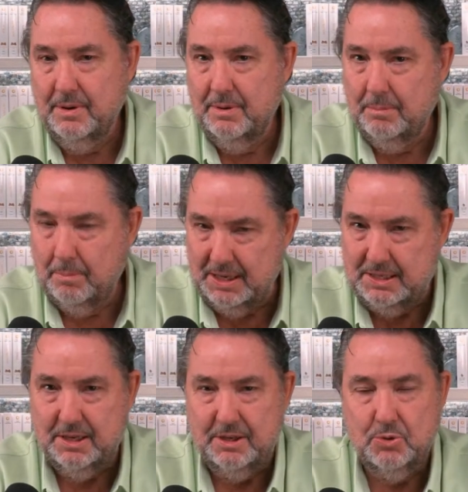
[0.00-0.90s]

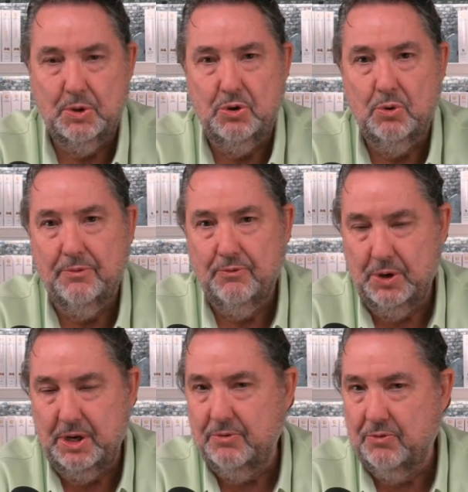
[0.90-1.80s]
Matzah is when you are
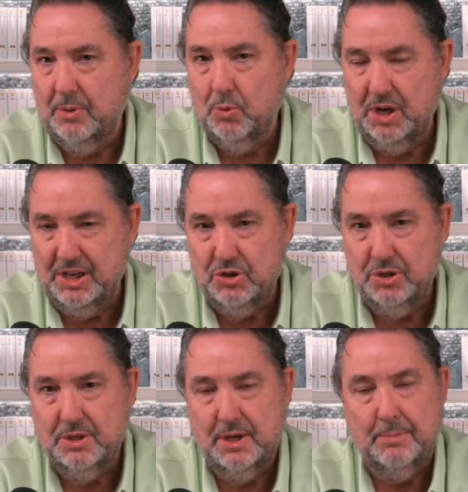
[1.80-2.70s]
freed from
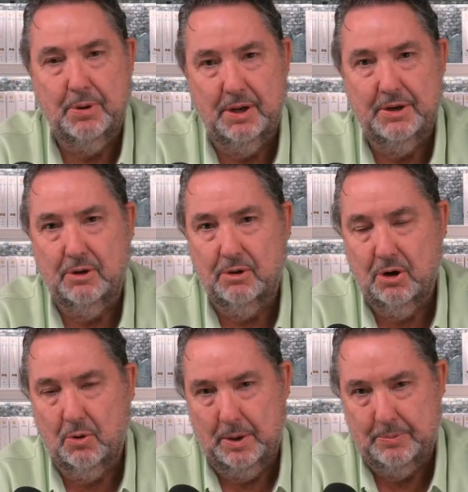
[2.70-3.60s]
religious and political
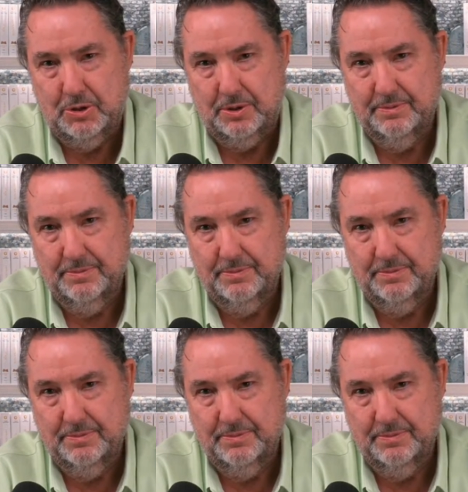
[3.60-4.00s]
corruption.